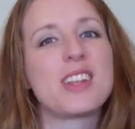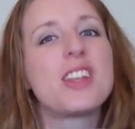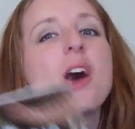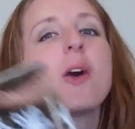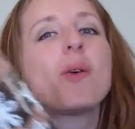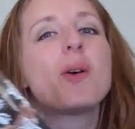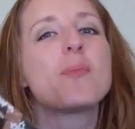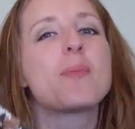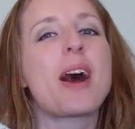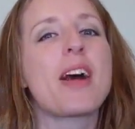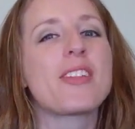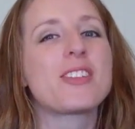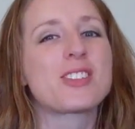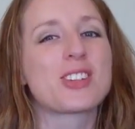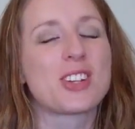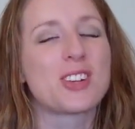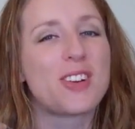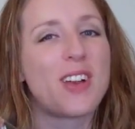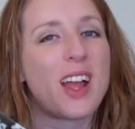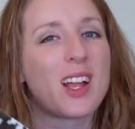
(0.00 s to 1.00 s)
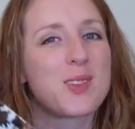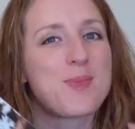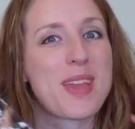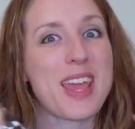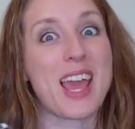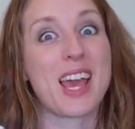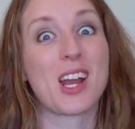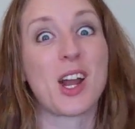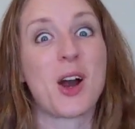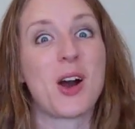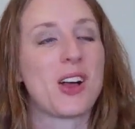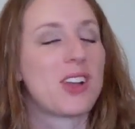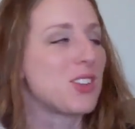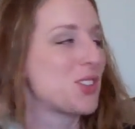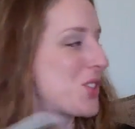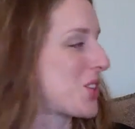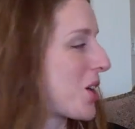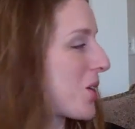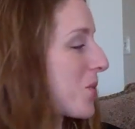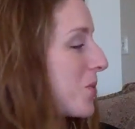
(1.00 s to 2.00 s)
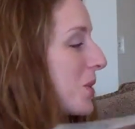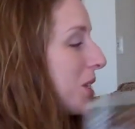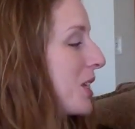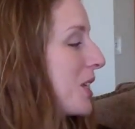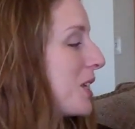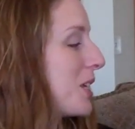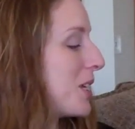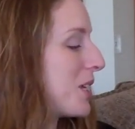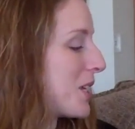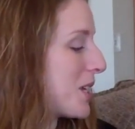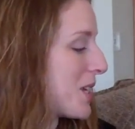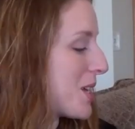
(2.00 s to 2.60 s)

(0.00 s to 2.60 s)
But no one bothered to correct me at all, so